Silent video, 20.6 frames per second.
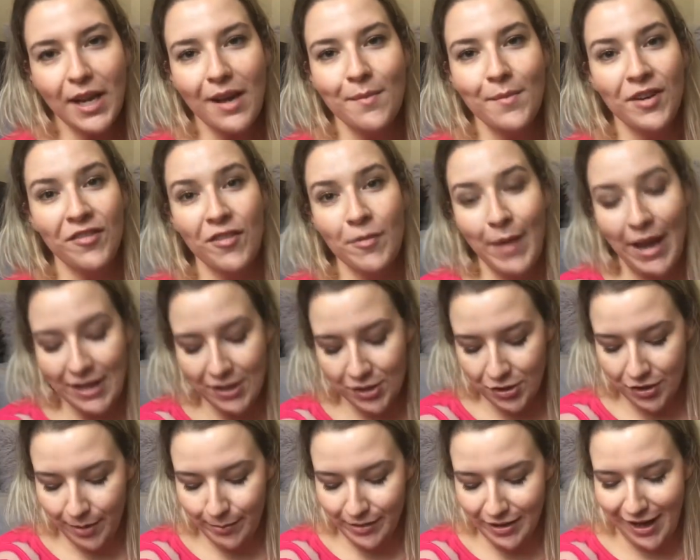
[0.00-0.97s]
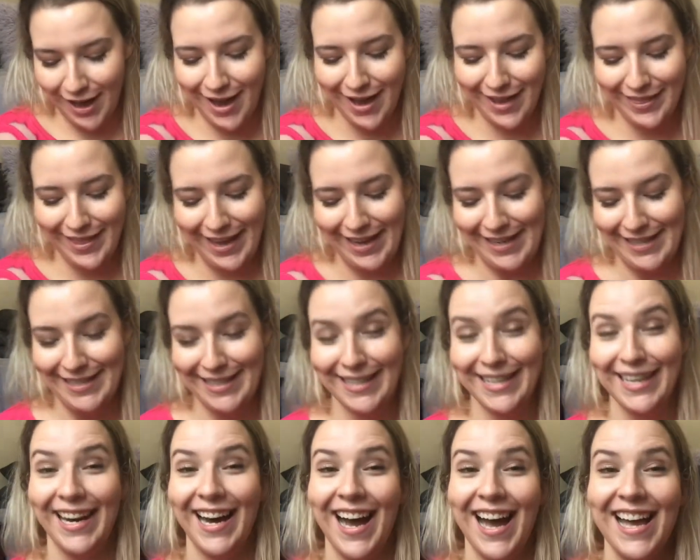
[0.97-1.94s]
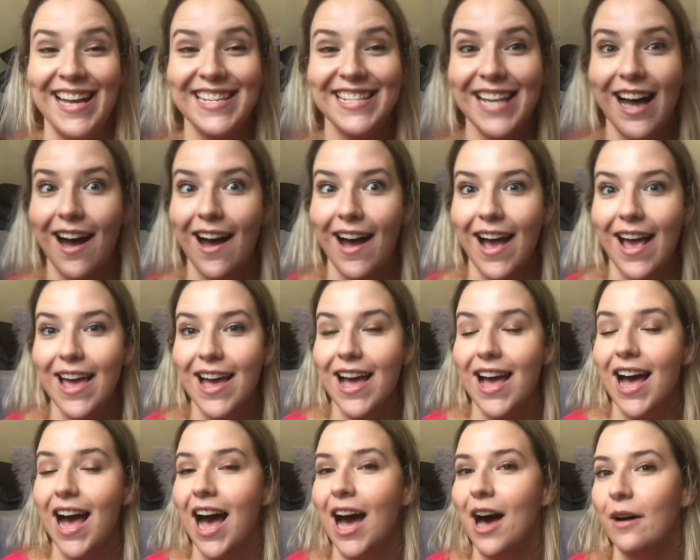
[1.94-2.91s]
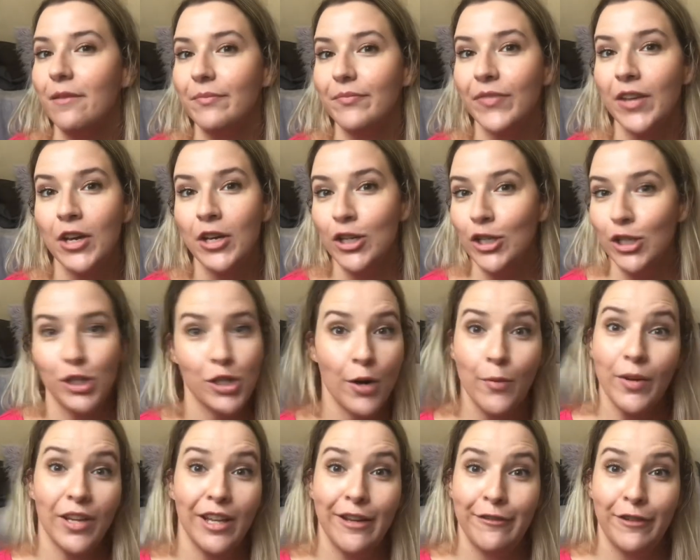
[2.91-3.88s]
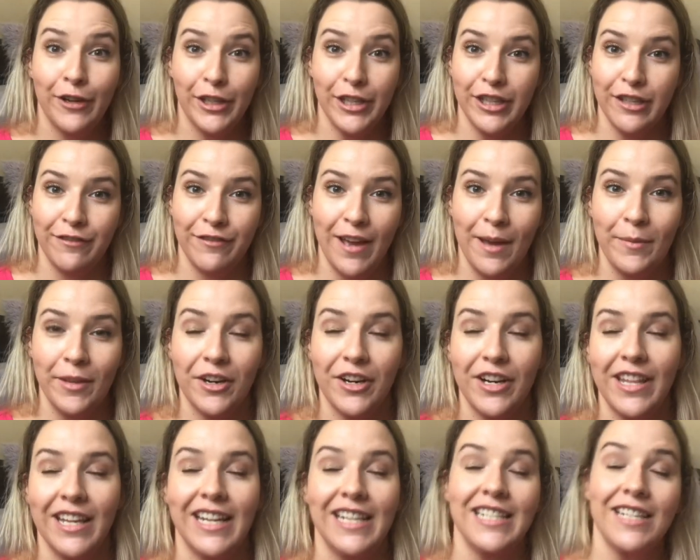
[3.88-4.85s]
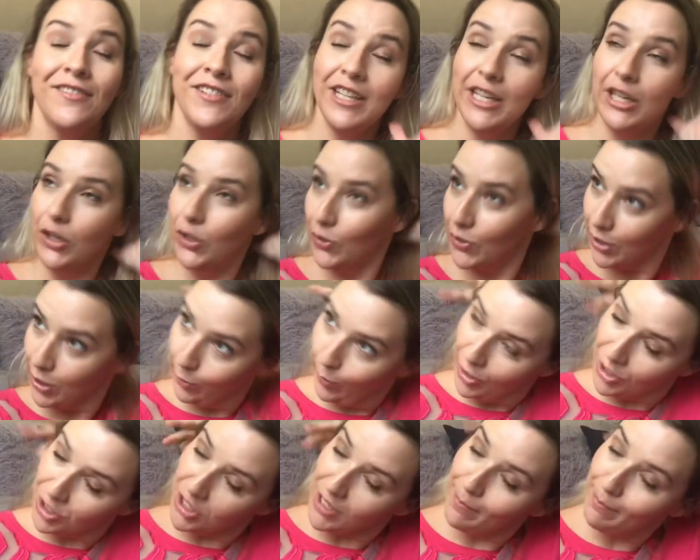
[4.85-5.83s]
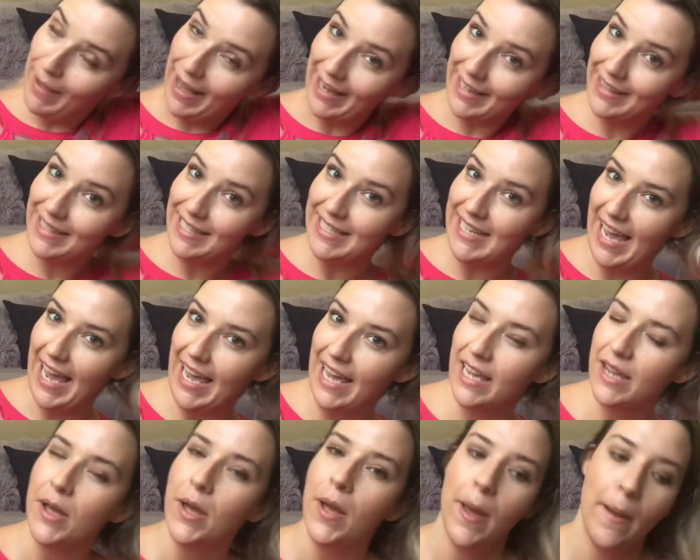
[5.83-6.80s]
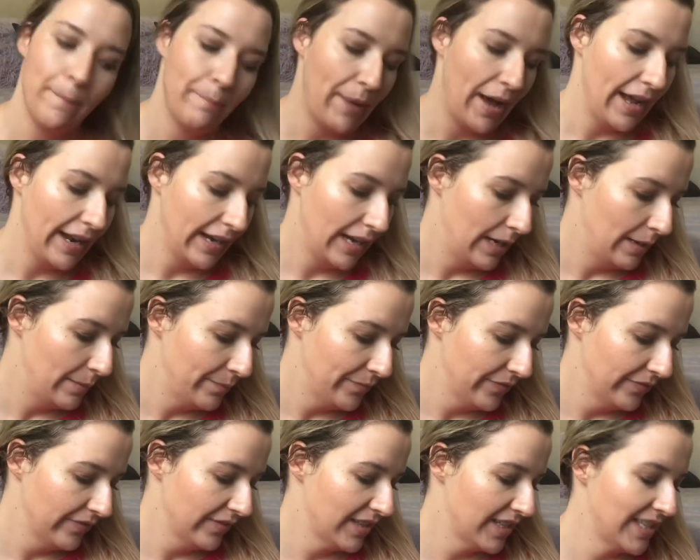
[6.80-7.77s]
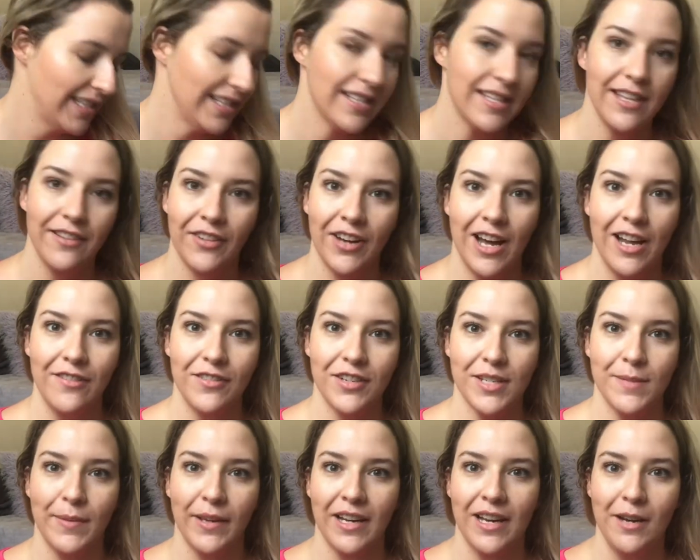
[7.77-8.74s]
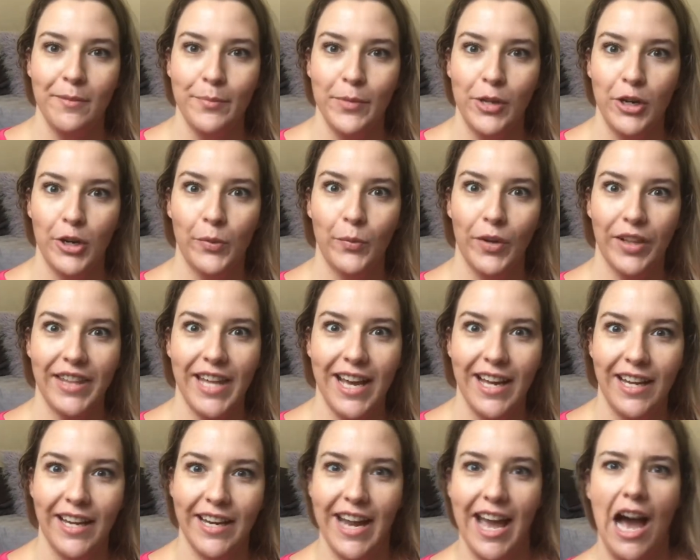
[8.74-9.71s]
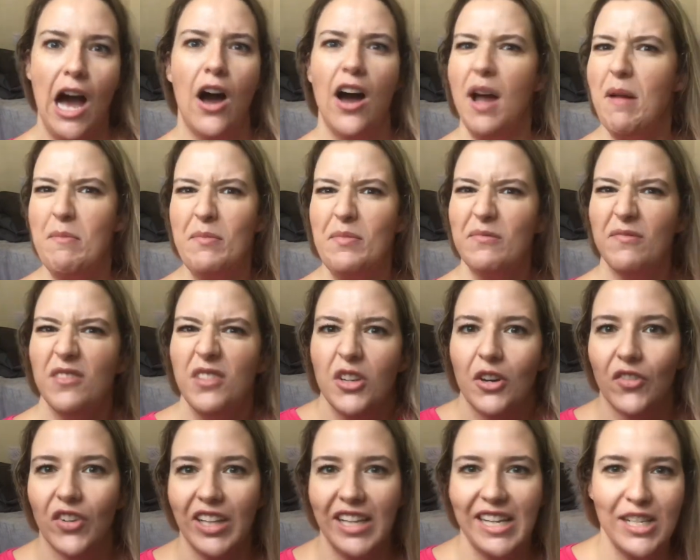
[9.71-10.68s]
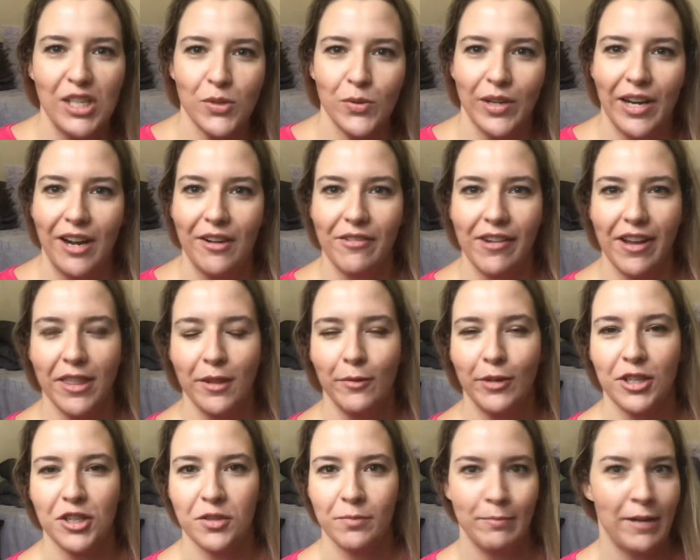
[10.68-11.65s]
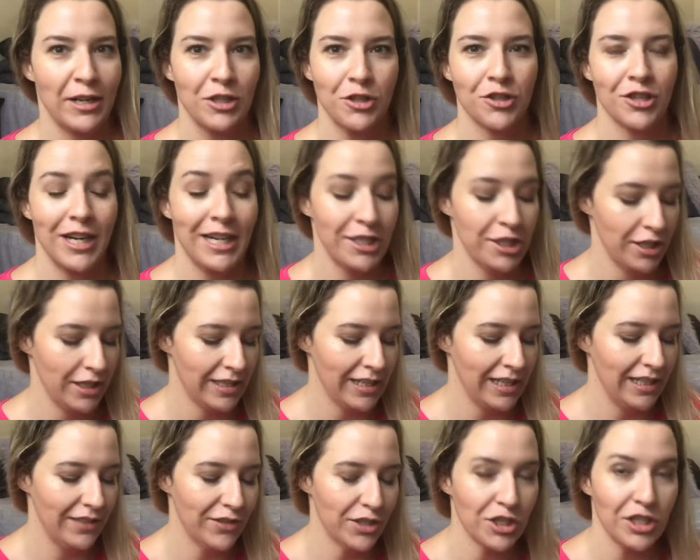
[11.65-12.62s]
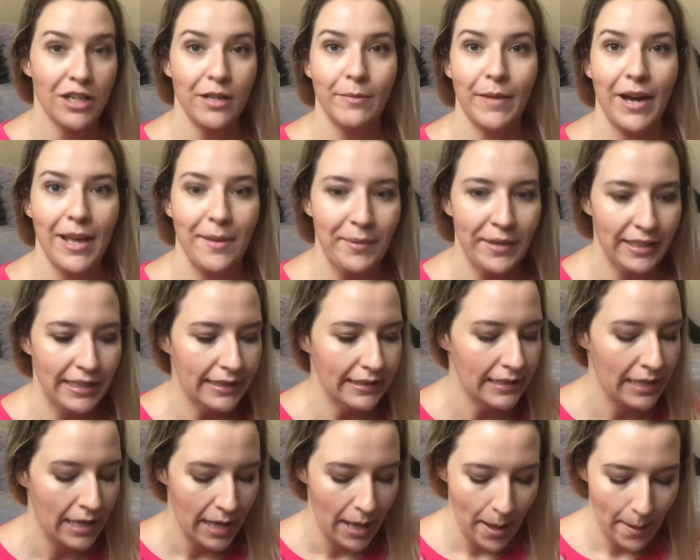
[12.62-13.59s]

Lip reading: A bit of a backstory behind these guys. I don't really follow the family or anything. I definitely used to watch them back in the day, but since they've kind of just become, you know, what they are now, I'm not really into it. I'd rather watch much trashier television in my opinion.